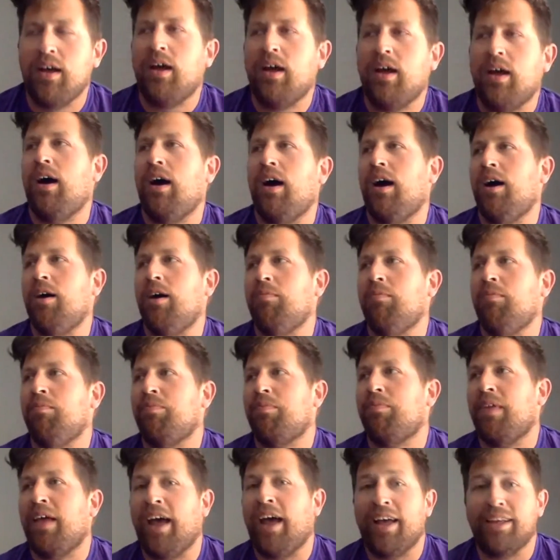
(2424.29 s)

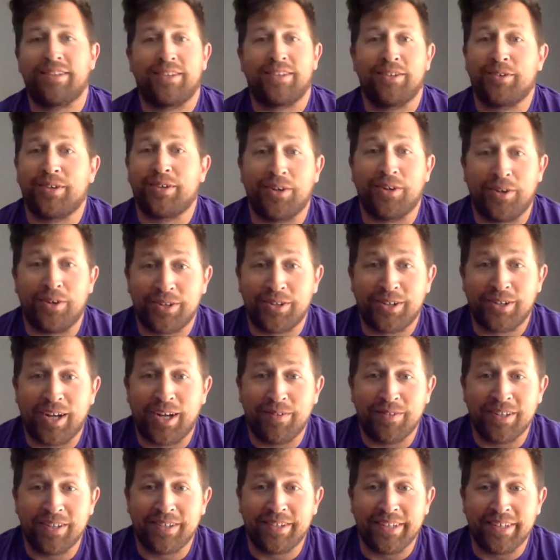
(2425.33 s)
As you get older,
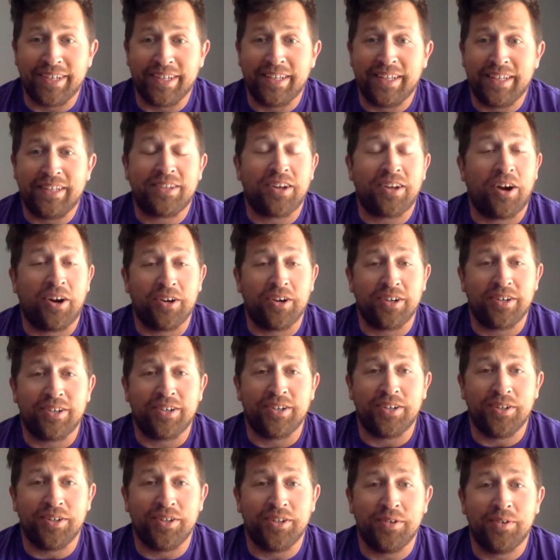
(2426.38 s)
obviously, it's harder to
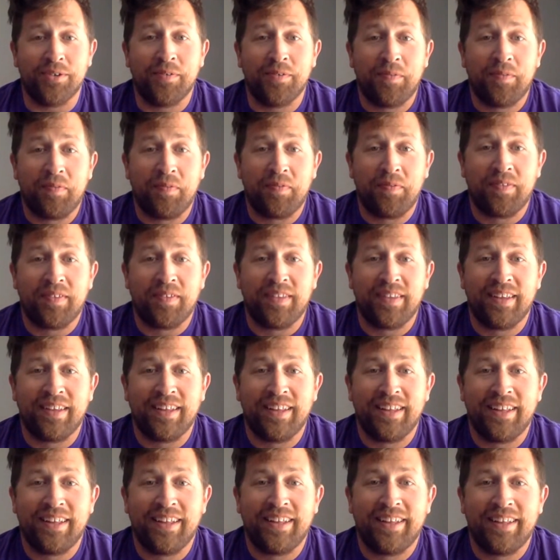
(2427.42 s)
do
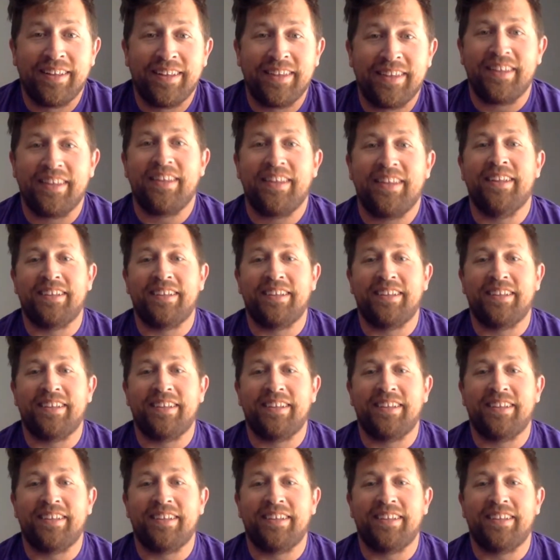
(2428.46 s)
the